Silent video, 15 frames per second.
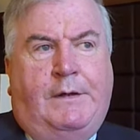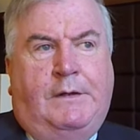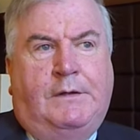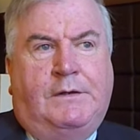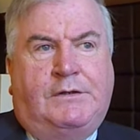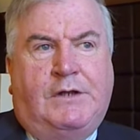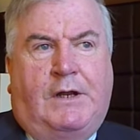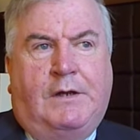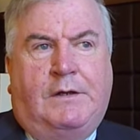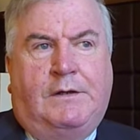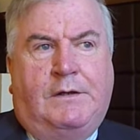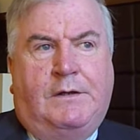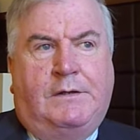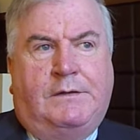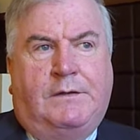The Seanad
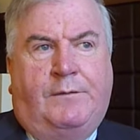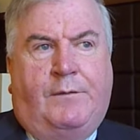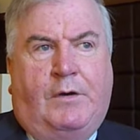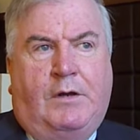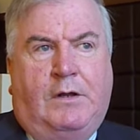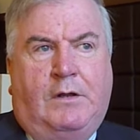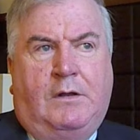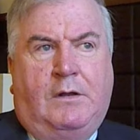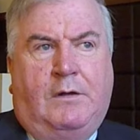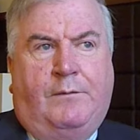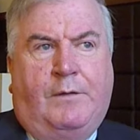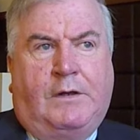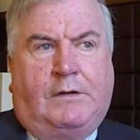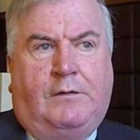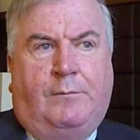is a very
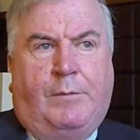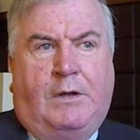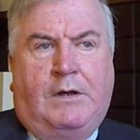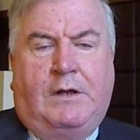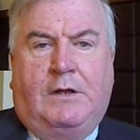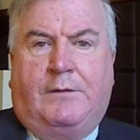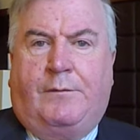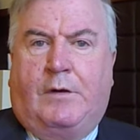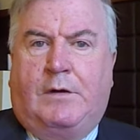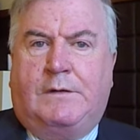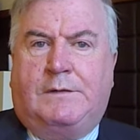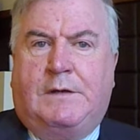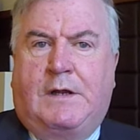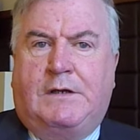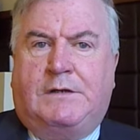effective body as far
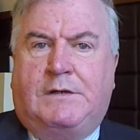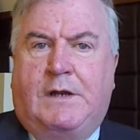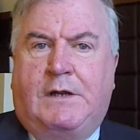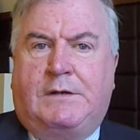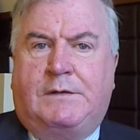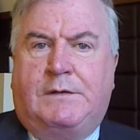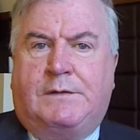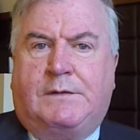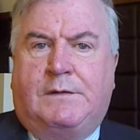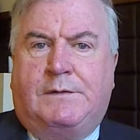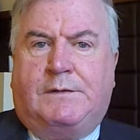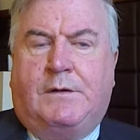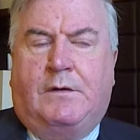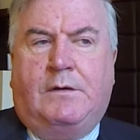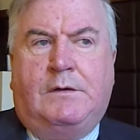as legislation is
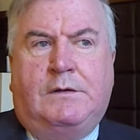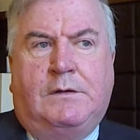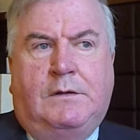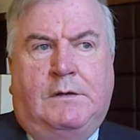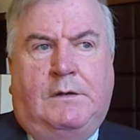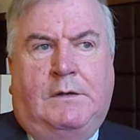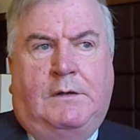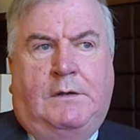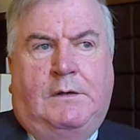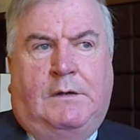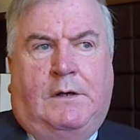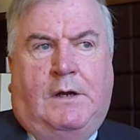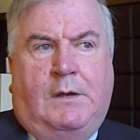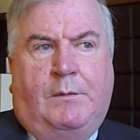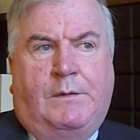concerned.
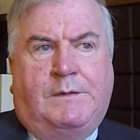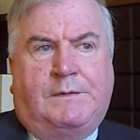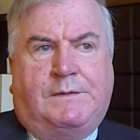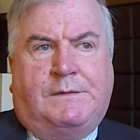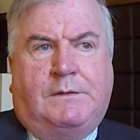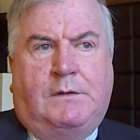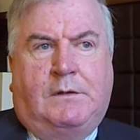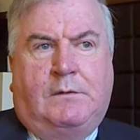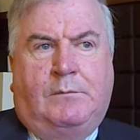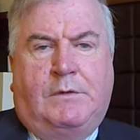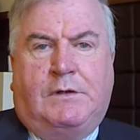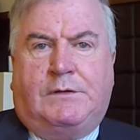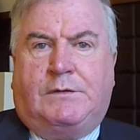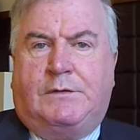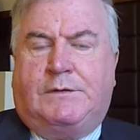I was uh,
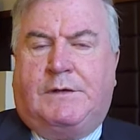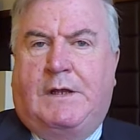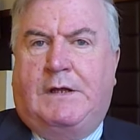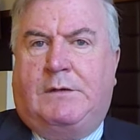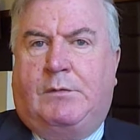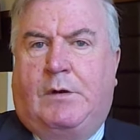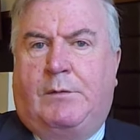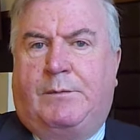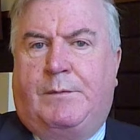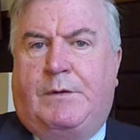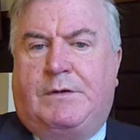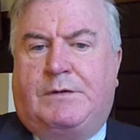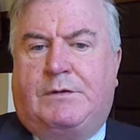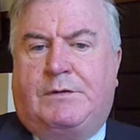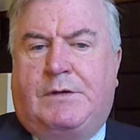Minister of State when I was
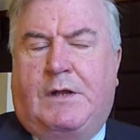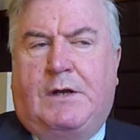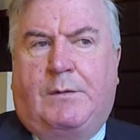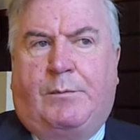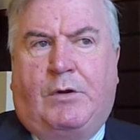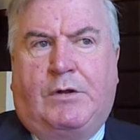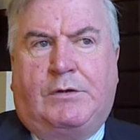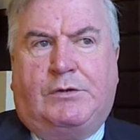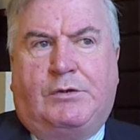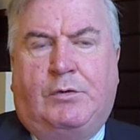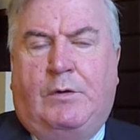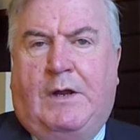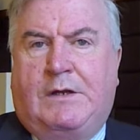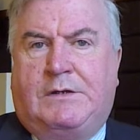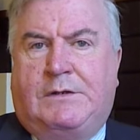Minister of State. I brought through
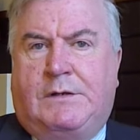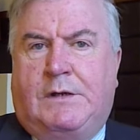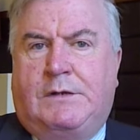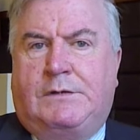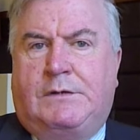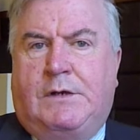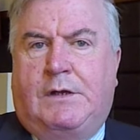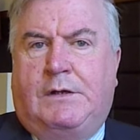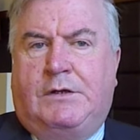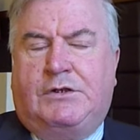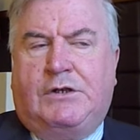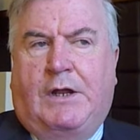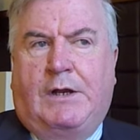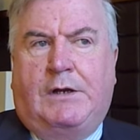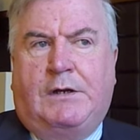legislation in
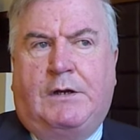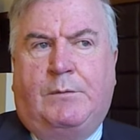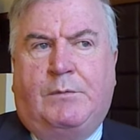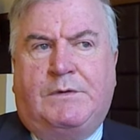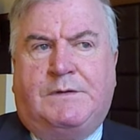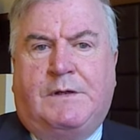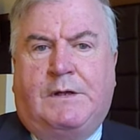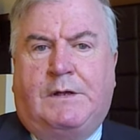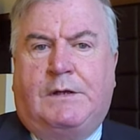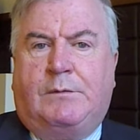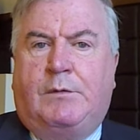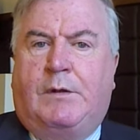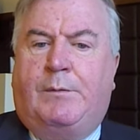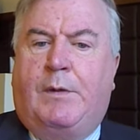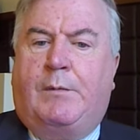Seanad. I must say that
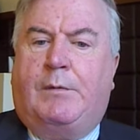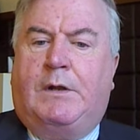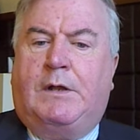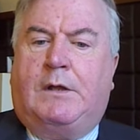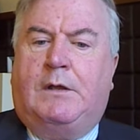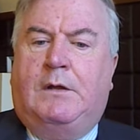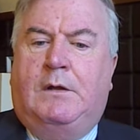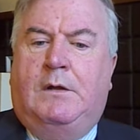we had people like